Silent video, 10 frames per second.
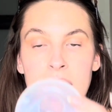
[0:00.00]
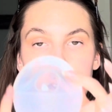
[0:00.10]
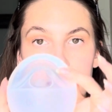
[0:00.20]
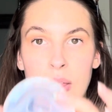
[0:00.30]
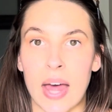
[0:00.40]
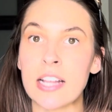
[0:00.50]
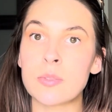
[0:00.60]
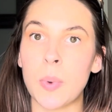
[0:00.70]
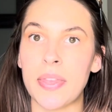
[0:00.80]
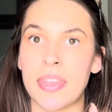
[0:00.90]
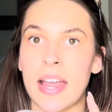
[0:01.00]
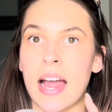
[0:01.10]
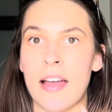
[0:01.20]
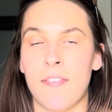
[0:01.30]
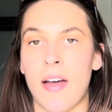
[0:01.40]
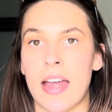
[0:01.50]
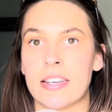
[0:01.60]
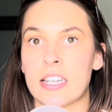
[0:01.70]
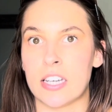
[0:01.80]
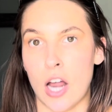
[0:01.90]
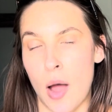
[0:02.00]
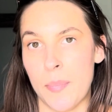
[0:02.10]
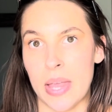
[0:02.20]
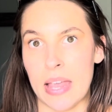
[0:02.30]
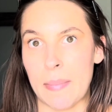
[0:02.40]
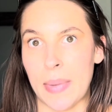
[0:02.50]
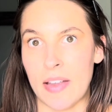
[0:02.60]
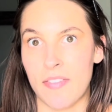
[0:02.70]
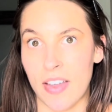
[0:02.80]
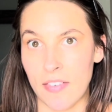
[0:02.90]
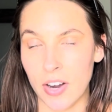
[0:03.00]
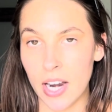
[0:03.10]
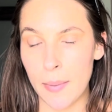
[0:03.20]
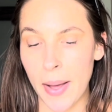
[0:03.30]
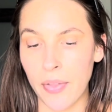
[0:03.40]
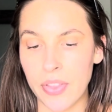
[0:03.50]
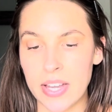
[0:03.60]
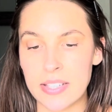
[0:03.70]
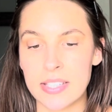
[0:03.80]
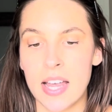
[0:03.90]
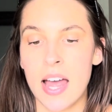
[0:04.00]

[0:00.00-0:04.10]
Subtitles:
So that's one thing I find to not be my favorite about this.